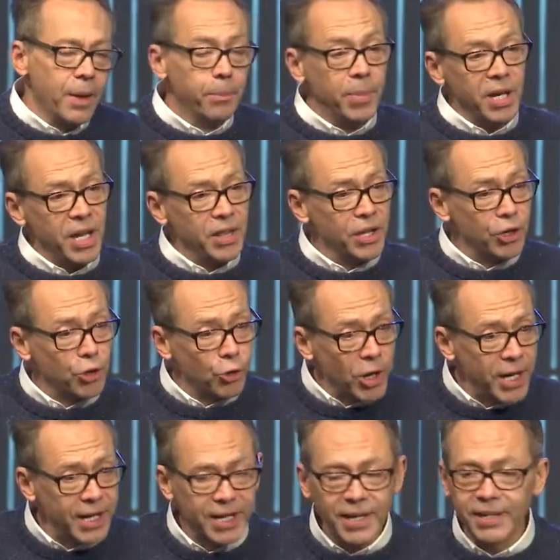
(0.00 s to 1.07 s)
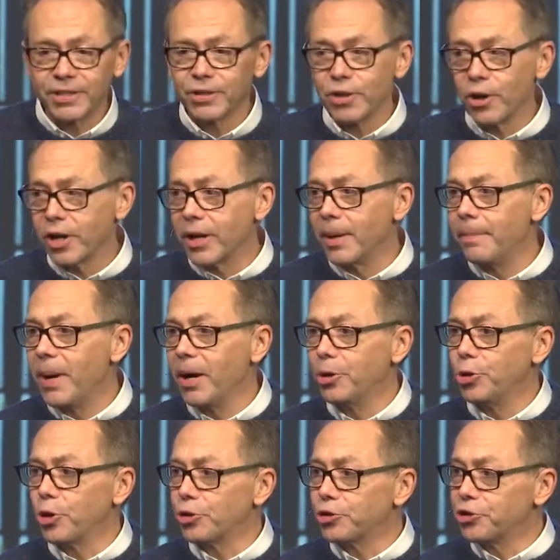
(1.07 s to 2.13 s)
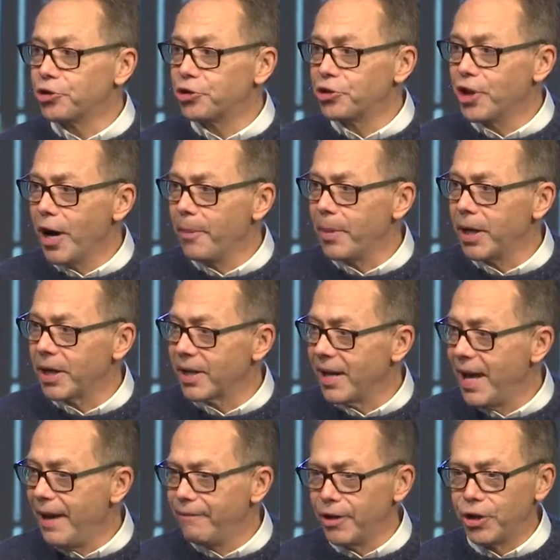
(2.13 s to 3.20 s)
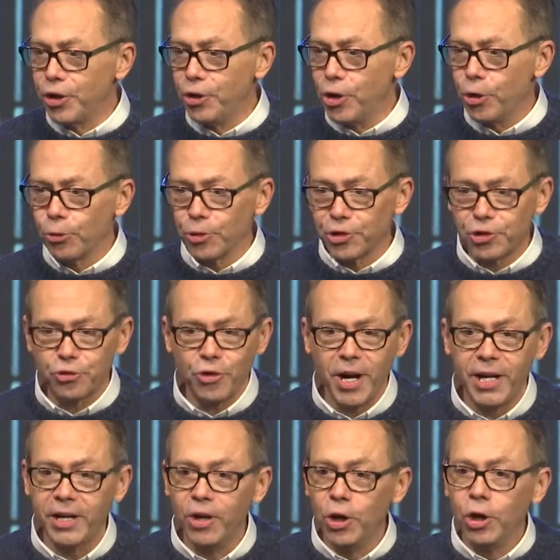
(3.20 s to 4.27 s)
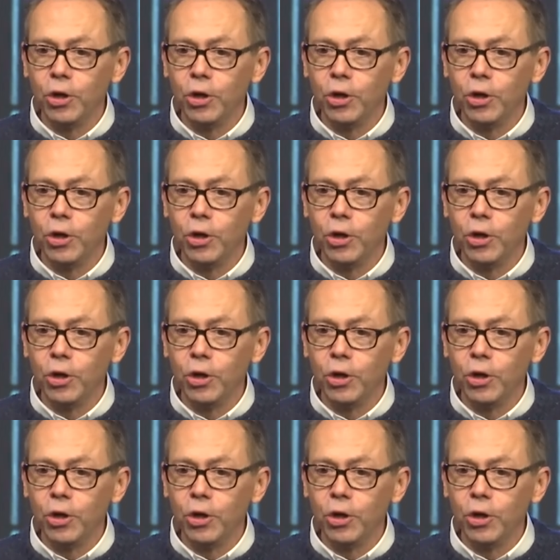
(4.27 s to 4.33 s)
But in the Greek, it's talking about your stomach having no restraint.